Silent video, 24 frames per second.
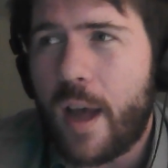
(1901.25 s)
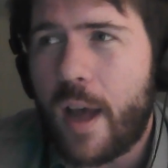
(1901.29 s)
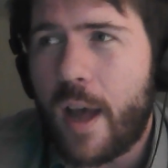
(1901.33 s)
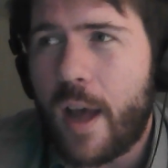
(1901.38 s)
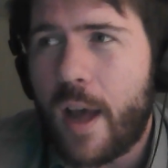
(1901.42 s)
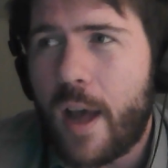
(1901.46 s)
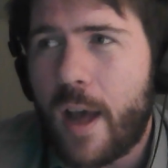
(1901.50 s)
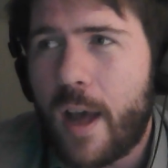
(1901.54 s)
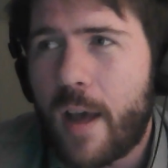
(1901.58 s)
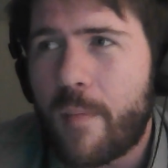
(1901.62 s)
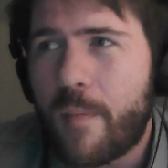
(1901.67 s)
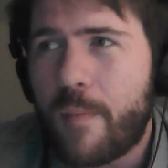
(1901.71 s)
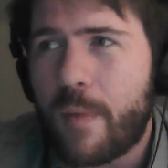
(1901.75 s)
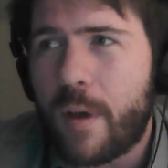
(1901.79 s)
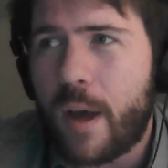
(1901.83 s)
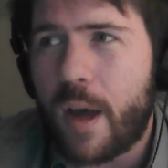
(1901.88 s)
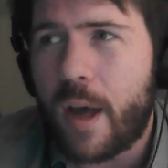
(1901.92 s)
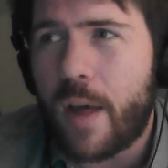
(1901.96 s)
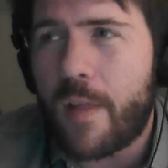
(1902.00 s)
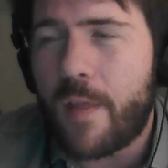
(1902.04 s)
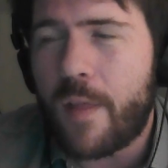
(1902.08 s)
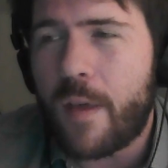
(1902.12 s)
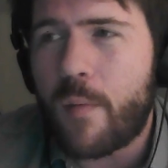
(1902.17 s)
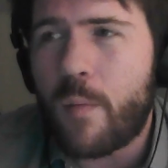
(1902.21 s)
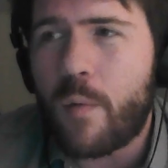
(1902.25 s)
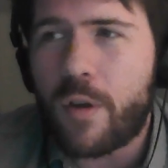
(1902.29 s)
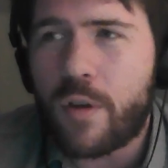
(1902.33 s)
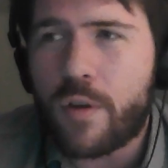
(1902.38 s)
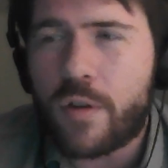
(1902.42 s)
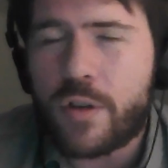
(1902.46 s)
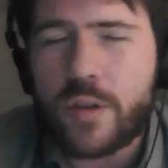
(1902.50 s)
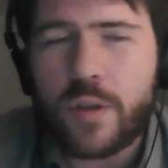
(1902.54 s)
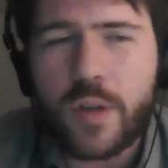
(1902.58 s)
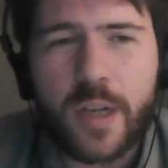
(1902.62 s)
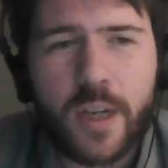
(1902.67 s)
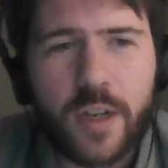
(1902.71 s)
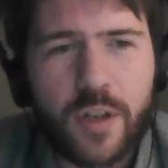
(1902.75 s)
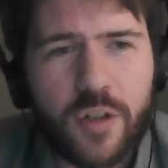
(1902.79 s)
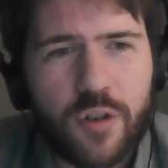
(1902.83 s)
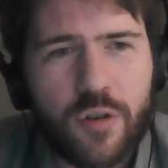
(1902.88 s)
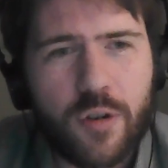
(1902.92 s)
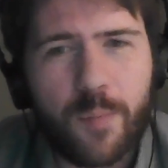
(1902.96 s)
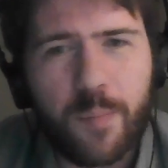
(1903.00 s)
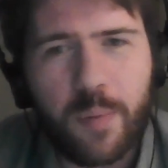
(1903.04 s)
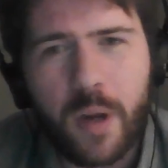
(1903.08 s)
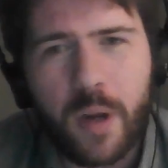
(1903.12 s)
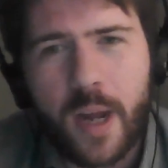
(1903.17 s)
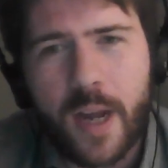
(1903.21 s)
And then what you're doing is you're
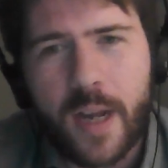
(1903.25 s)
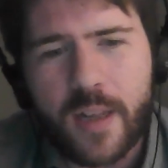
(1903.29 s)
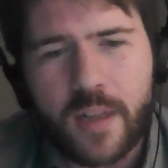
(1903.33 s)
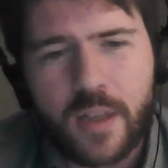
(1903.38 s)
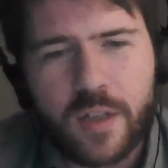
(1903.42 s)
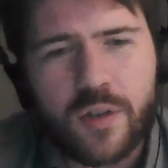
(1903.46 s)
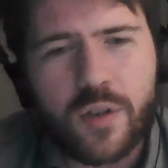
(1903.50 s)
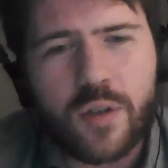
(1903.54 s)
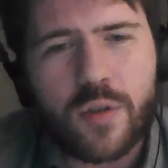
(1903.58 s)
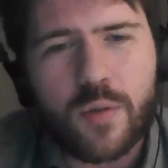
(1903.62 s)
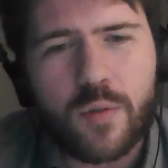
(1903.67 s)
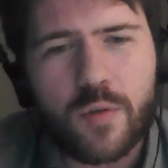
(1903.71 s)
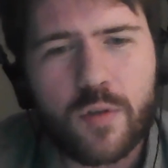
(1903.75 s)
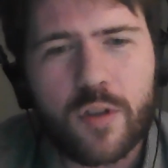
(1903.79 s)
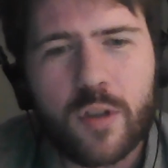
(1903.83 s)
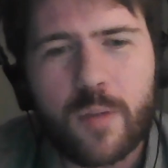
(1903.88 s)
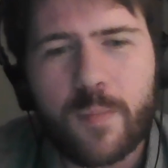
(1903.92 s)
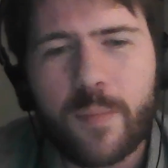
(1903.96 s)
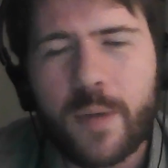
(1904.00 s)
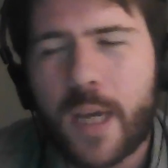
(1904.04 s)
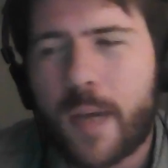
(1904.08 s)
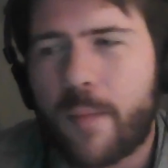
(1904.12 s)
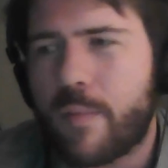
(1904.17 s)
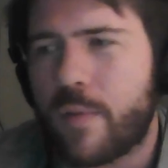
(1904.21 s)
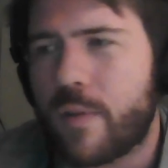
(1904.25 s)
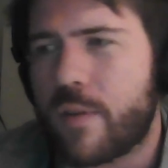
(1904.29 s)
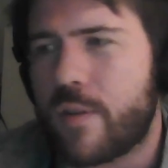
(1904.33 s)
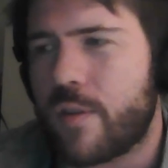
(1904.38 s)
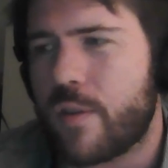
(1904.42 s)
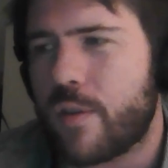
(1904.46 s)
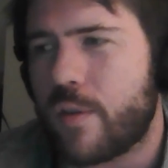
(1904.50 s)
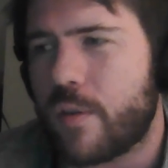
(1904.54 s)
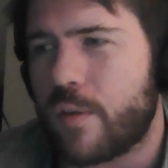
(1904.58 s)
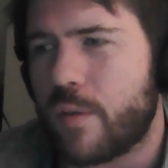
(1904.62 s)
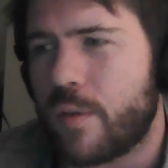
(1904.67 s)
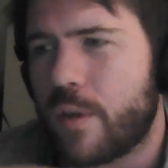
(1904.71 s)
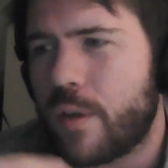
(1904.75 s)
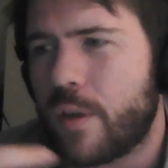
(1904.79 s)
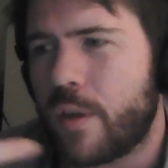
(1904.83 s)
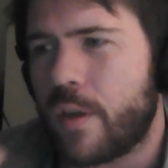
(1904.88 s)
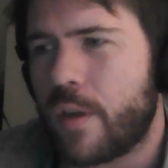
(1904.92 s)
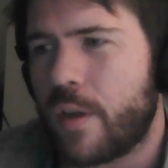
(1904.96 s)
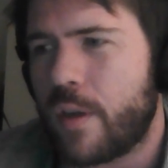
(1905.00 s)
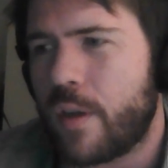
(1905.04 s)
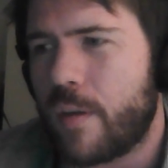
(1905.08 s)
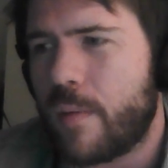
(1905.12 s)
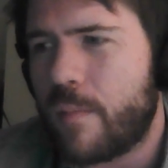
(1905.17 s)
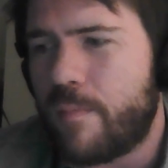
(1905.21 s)
applying these tools to be able to
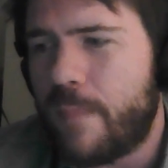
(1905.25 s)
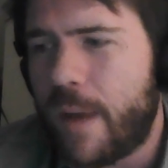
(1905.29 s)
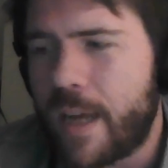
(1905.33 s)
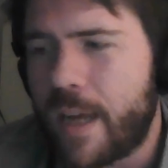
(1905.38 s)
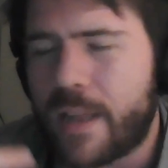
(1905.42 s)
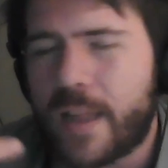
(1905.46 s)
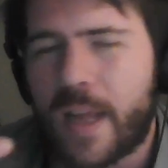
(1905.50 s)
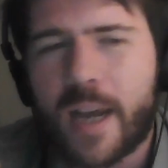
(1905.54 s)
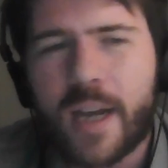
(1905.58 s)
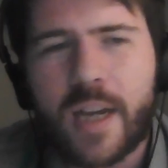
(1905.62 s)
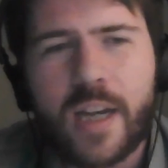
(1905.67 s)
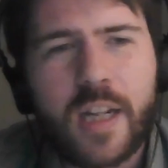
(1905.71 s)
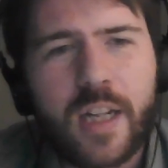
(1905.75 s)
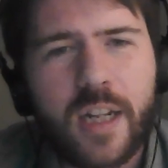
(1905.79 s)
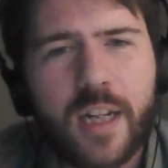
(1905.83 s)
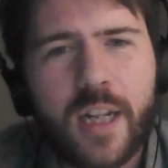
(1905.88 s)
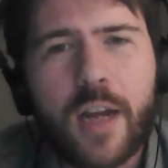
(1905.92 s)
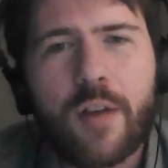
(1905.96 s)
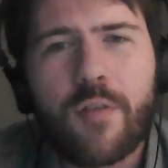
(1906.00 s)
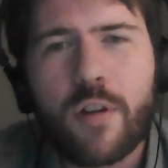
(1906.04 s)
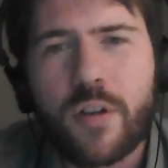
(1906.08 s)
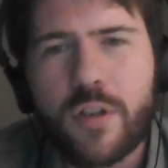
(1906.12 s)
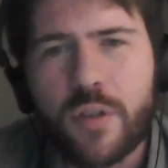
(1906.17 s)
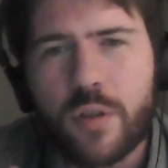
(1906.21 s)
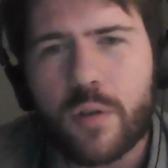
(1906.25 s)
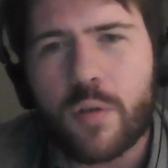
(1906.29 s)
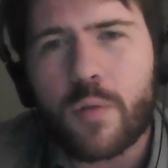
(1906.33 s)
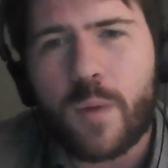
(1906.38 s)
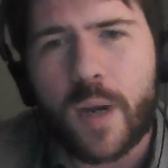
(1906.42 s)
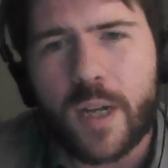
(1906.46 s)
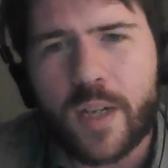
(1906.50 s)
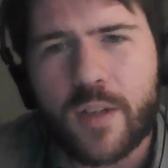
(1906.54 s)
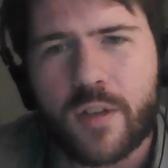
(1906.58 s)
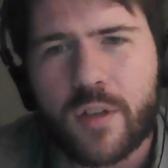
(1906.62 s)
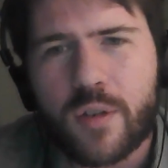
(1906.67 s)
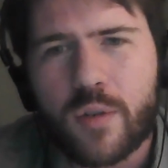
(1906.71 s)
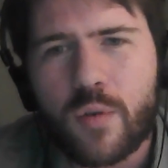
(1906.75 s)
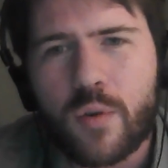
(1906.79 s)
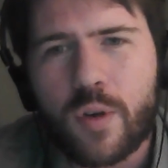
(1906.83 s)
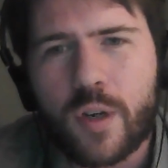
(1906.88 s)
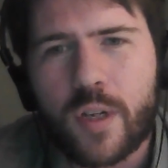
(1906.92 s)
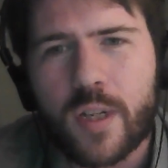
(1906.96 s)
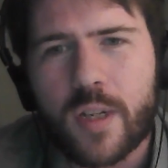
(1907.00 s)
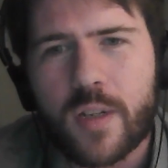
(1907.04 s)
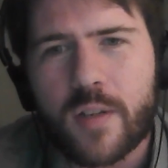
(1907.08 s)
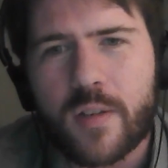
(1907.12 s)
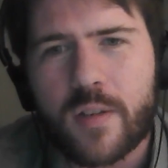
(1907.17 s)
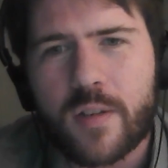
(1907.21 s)
make that clearer to a Western
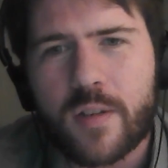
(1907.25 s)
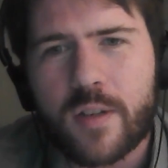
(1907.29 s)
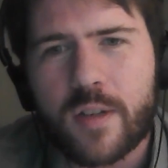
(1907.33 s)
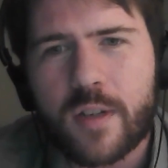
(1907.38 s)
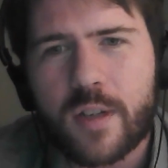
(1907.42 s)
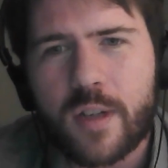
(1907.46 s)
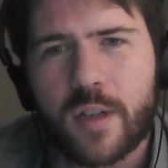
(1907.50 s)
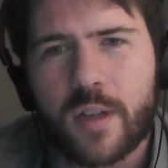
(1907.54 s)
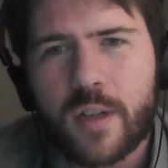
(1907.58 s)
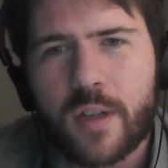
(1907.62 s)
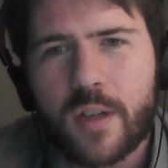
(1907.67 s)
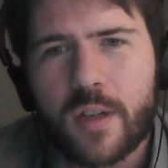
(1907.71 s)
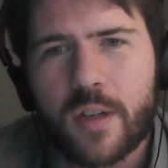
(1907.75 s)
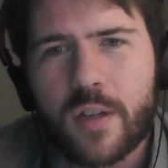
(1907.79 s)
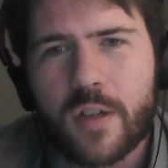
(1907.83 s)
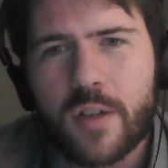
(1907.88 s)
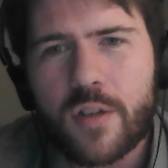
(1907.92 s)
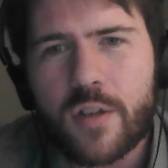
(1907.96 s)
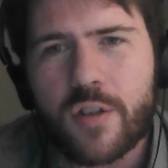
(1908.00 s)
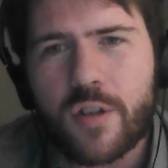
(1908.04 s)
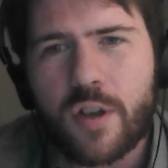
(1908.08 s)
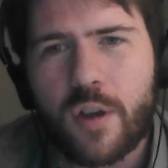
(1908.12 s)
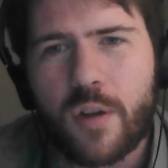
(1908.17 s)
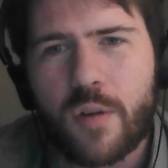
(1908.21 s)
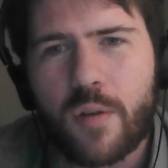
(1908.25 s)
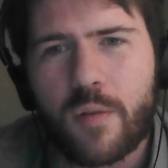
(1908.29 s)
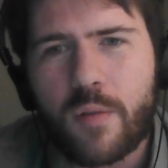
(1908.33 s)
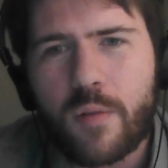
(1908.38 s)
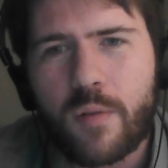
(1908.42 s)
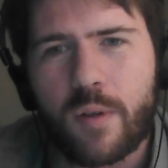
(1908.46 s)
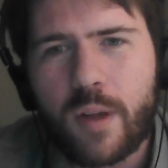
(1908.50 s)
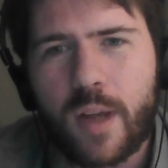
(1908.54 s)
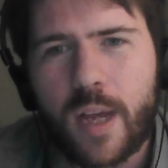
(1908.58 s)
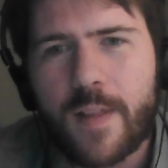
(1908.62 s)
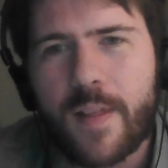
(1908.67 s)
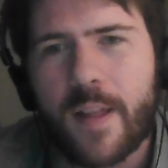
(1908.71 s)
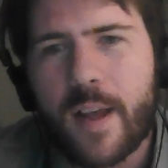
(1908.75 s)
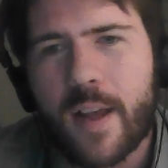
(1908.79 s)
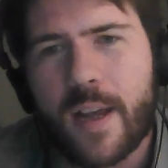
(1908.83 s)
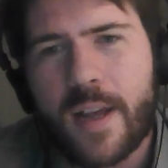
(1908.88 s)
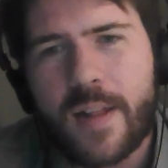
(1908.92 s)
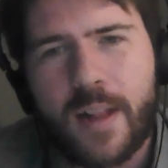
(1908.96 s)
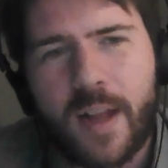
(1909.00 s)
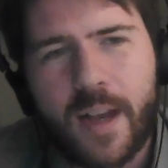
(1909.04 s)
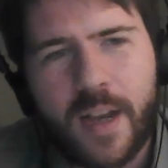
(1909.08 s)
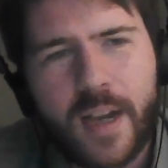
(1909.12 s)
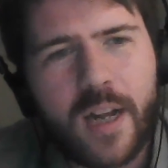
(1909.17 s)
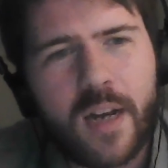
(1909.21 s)
audience. So in
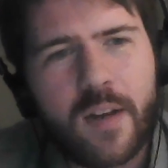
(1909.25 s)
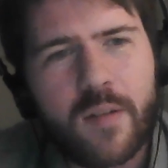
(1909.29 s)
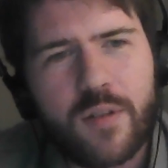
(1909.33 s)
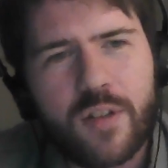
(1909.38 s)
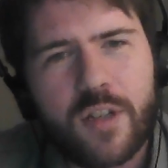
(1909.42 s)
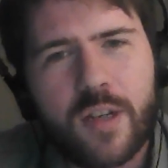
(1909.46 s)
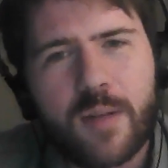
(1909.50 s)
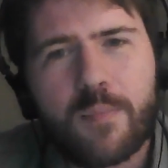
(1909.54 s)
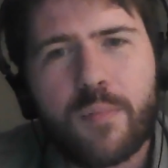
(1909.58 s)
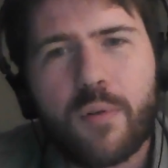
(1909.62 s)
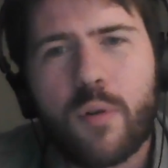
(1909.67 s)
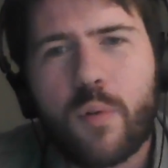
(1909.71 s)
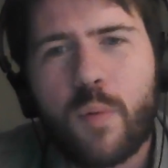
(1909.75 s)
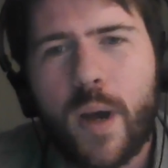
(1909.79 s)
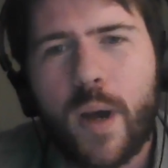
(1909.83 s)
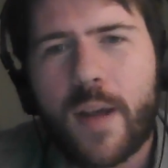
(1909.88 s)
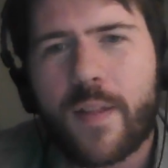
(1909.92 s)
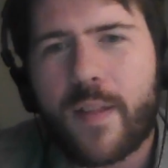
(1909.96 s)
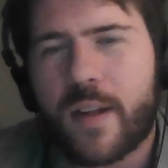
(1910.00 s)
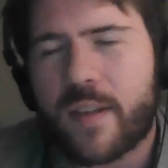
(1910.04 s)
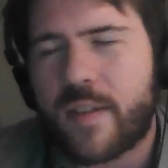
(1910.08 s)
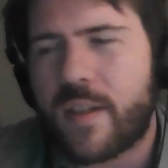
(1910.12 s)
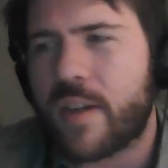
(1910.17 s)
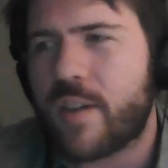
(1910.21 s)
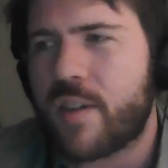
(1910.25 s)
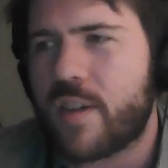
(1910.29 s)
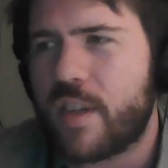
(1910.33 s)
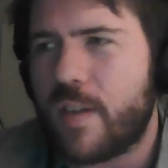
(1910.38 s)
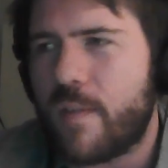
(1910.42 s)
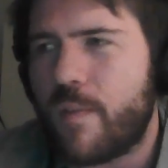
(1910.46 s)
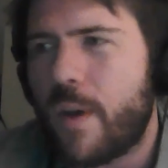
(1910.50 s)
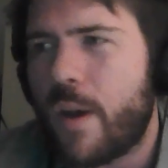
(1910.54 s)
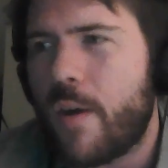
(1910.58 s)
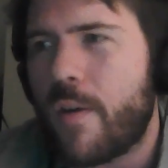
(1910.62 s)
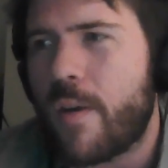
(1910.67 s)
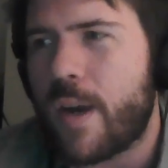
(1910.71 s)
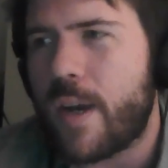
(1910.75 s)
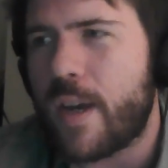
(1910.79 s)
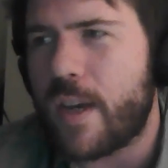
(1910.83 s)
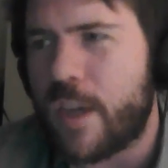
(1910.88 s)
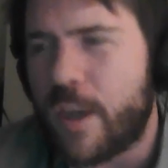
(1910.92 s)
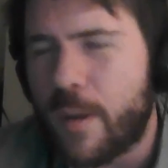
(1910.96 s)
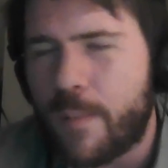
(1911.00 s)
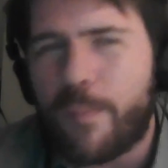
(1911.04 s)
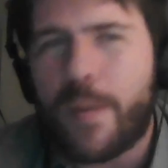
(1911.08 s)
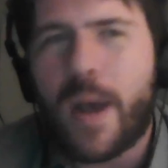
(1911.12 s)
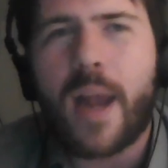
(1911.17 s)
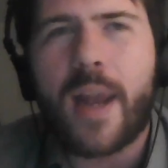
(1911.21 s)
that kind of simple way, that's actually very
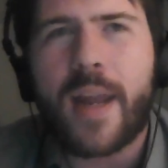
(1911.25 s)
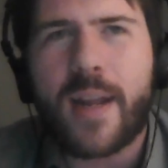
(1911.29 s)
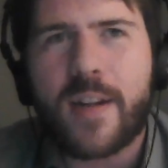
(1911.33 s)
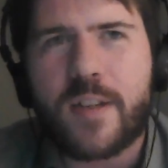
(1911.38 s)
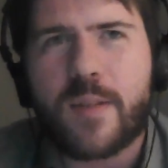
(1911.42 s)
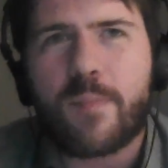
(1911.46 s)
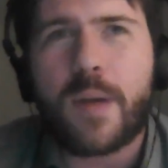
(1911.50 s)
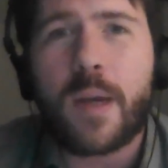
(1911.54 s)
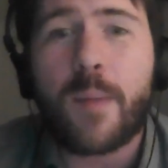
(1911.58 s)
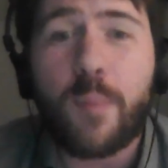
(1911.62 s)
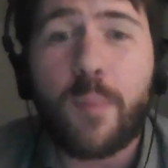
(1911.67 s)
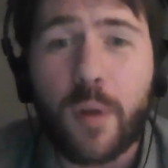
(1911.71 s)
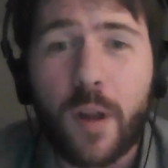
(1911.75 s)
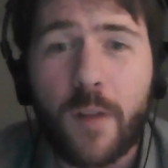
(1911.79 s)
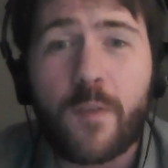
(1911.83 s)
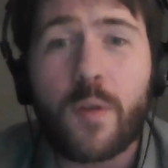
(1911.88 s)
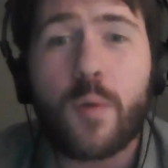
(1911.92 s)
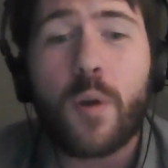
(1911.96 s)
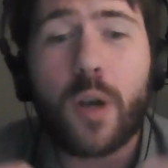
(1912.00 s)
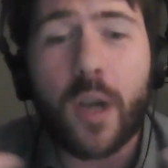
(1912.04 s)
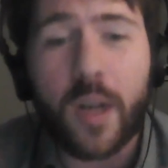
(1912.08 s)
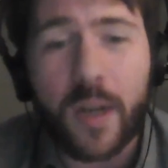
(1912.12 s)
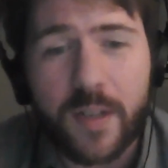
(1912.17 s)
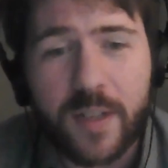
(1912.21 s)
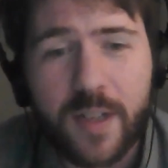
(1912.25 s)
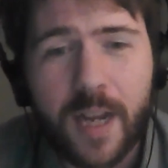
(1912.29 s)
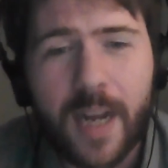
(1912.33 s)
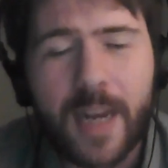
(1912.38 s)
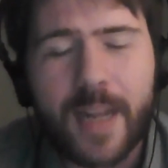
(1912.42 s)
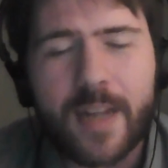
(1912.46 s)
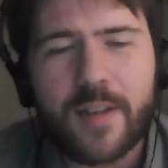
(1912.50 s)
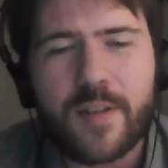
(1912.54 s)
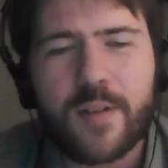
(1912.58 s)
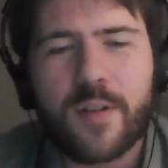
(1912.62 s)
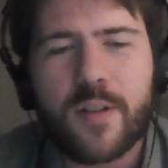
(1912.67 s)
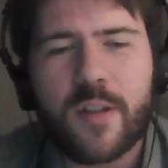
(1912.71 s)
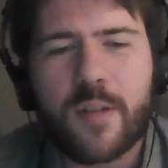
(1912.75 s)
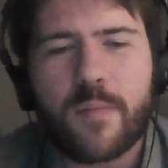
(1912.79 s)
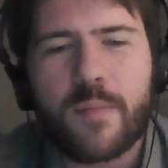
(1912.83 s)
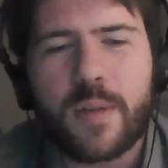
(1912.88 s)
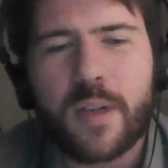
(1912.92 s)
compelling to people if you were going to sell it to them.